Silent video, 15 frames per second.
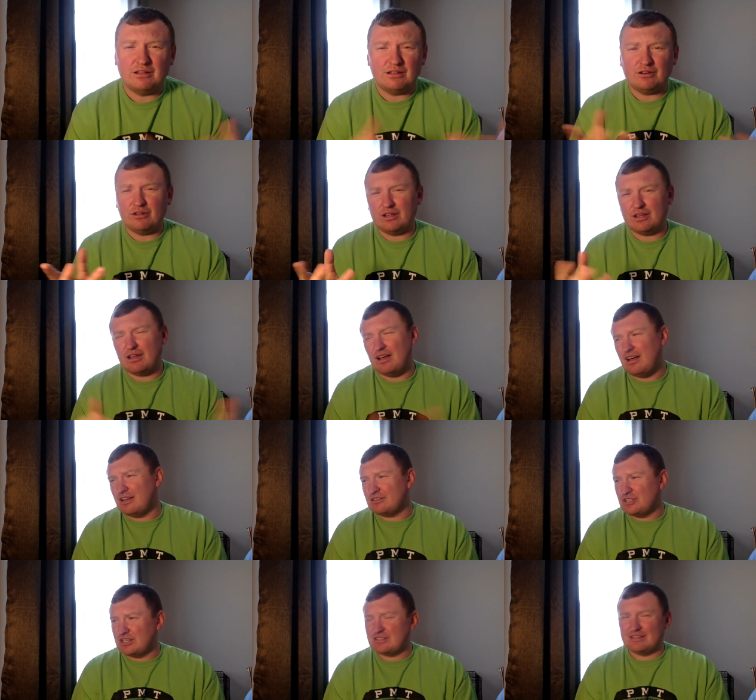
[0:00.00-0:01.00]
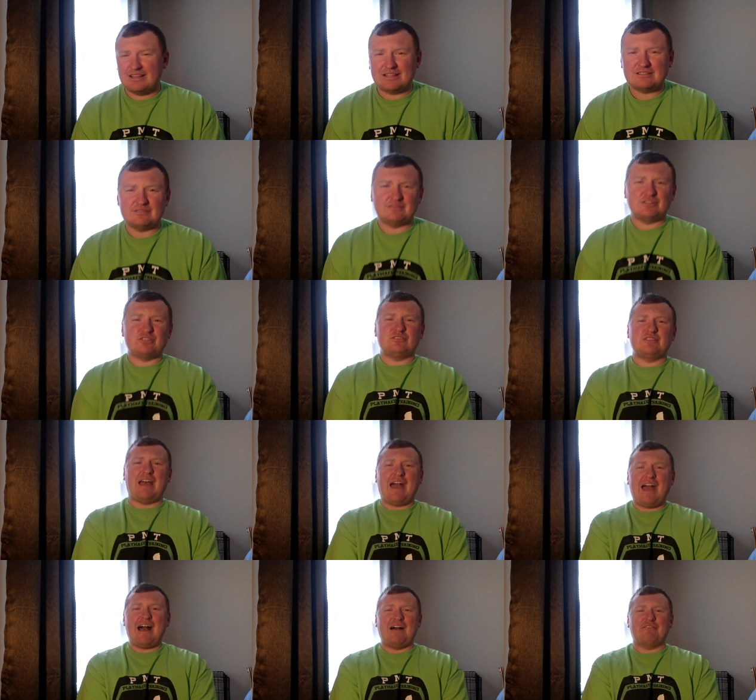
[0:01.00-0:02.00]
You're like, ah, Jason, that's just
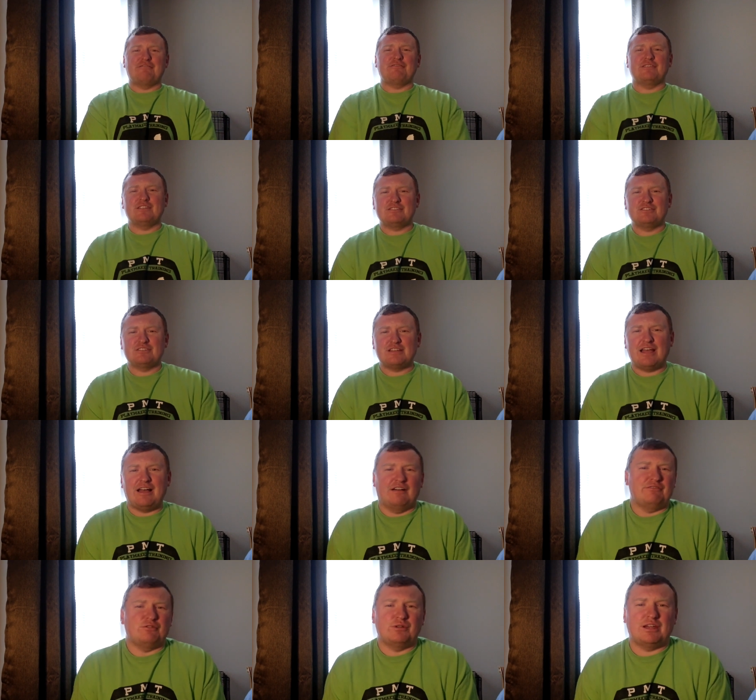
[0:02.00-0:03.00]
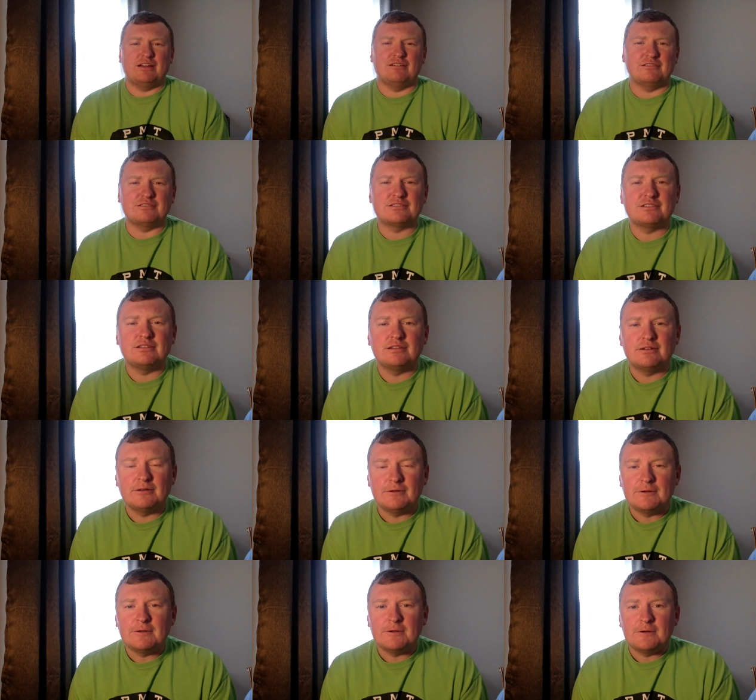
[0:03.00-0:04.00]
half. That's just half. Who cares?
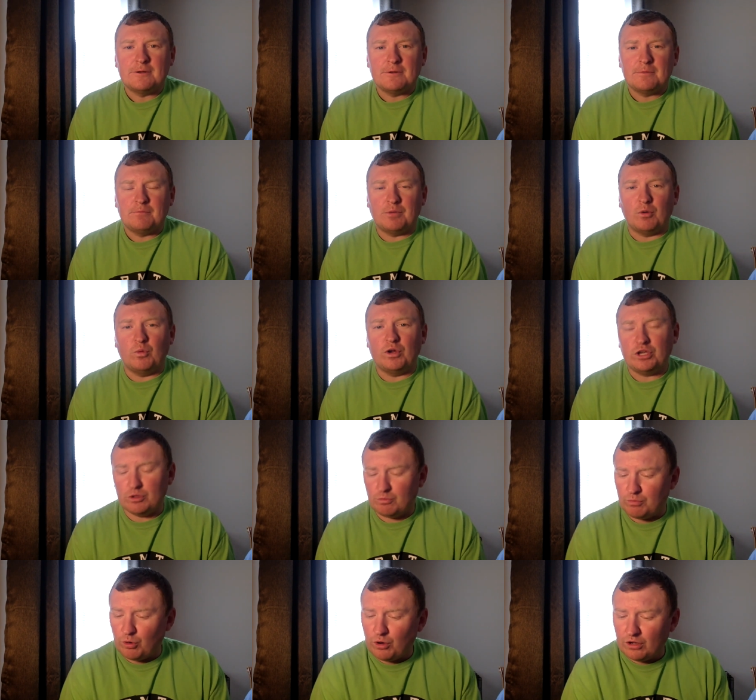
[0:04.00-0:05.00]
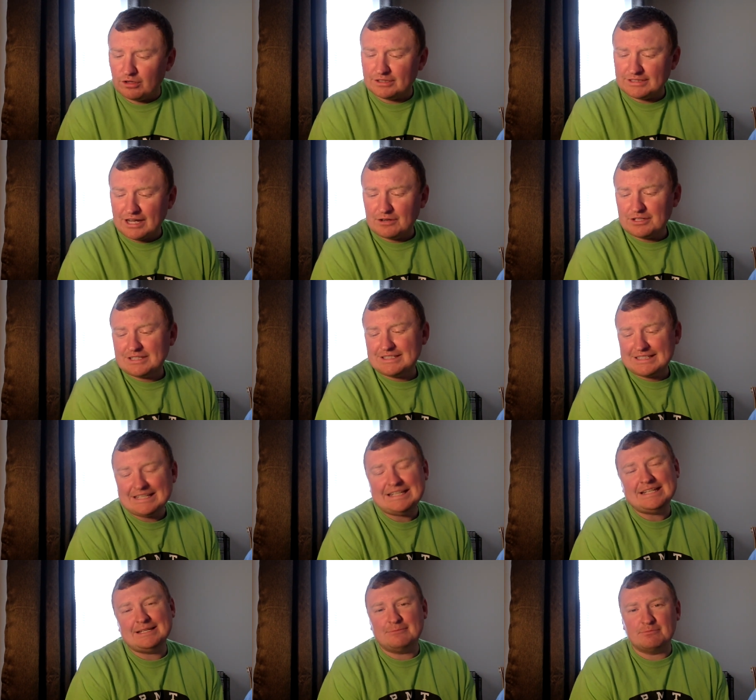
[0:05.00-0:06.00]
But when you boil it down to
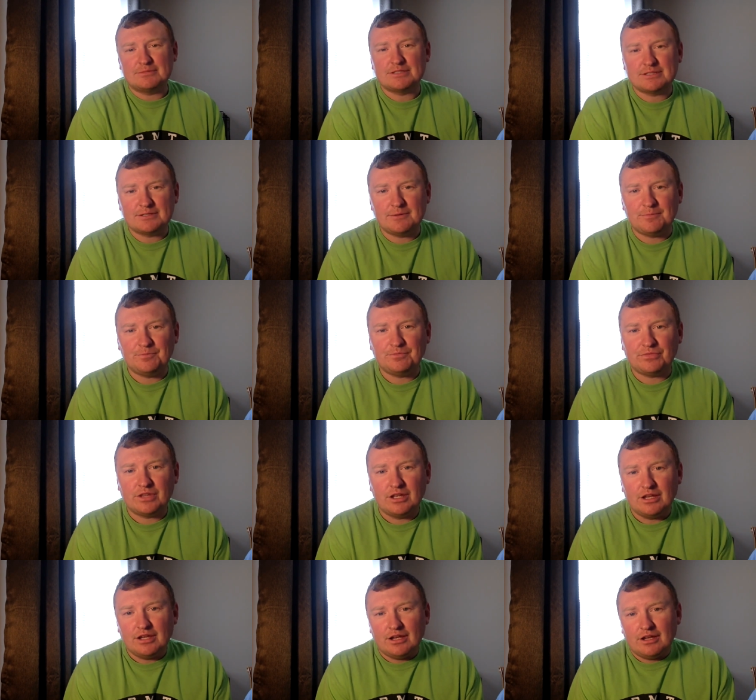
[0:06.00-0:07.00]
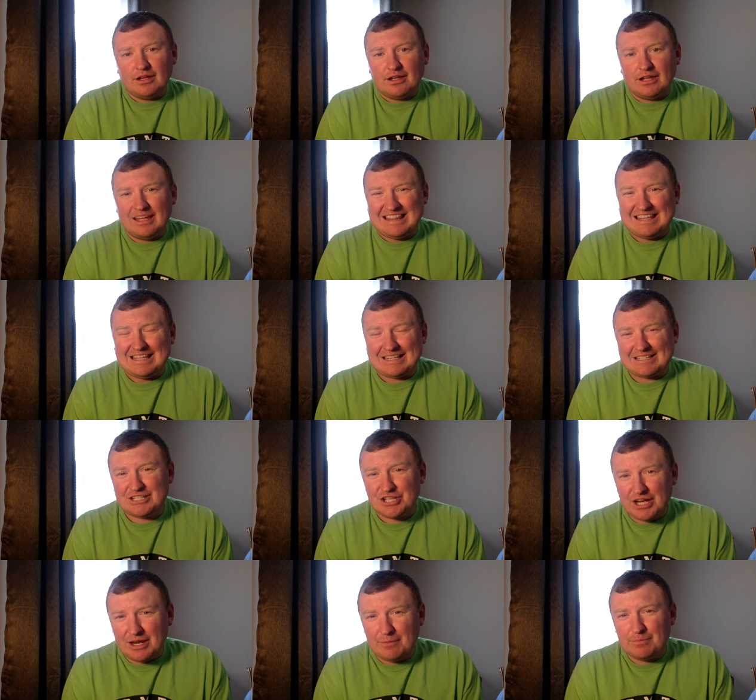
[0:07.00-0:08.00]
teams in the
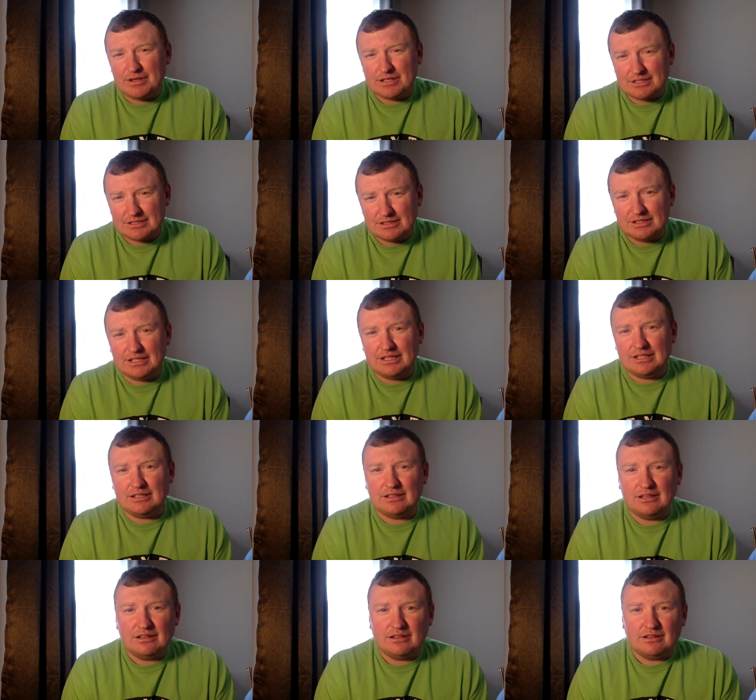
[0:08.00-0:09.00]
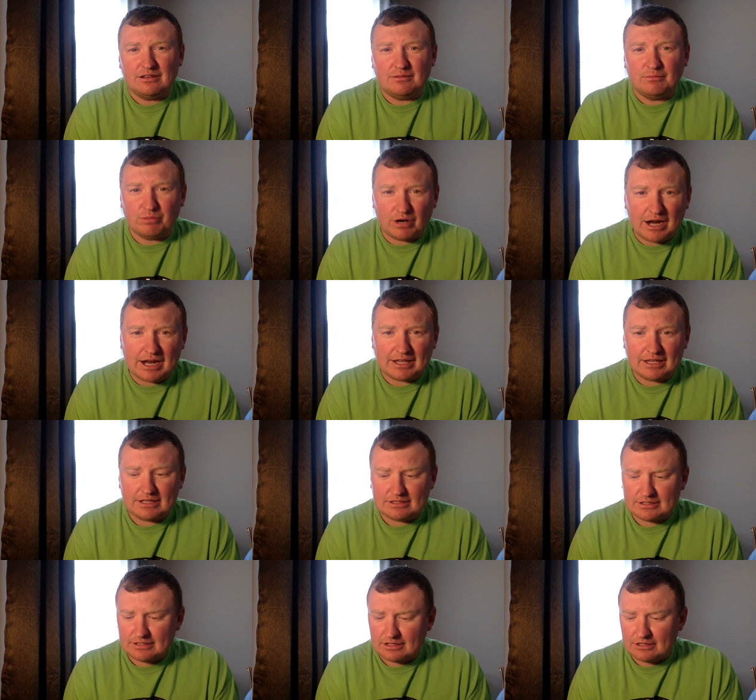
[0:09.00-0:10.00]
Champions League
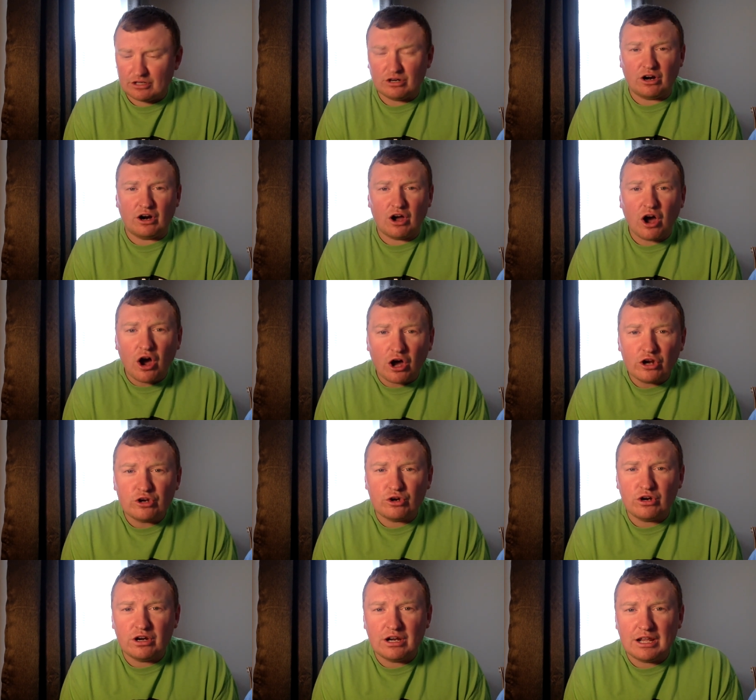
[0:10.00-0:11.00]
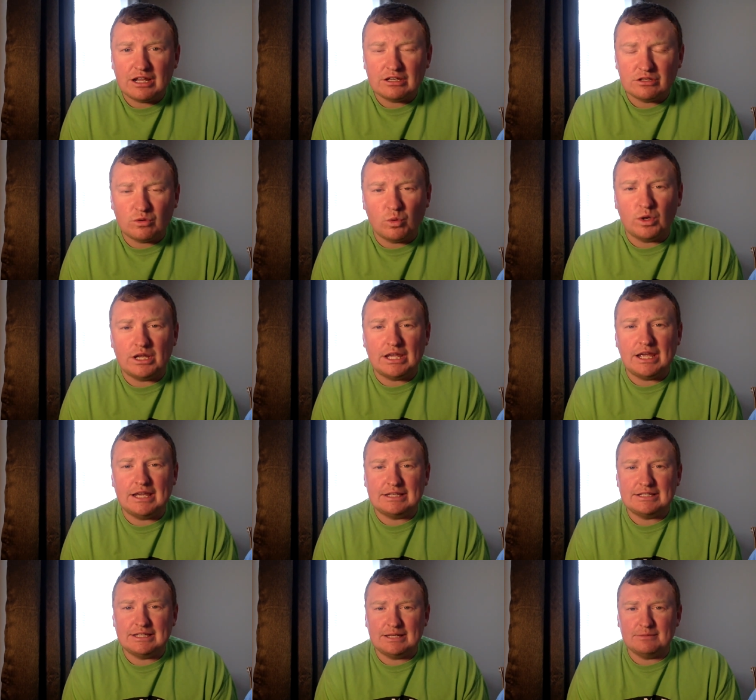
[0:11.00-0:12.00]
brackets, there are
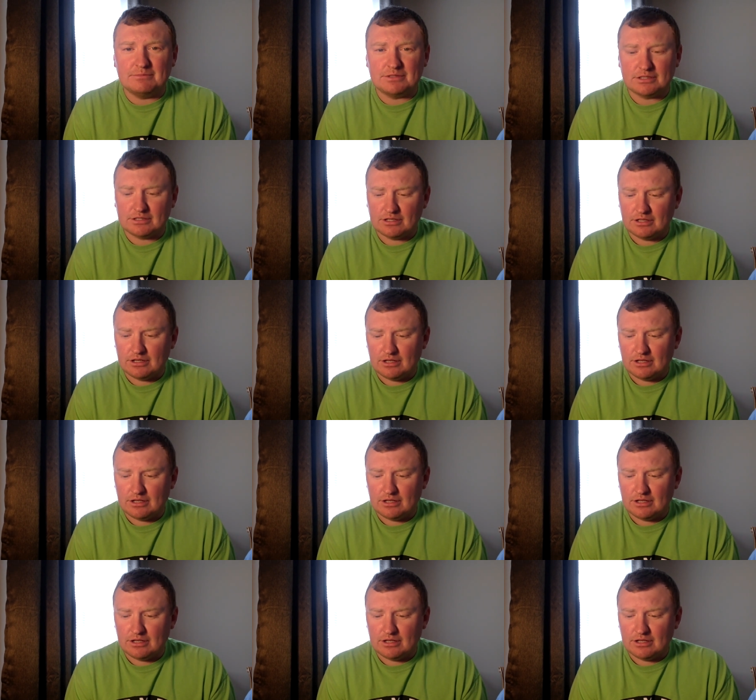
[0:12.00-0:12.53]
128 teams.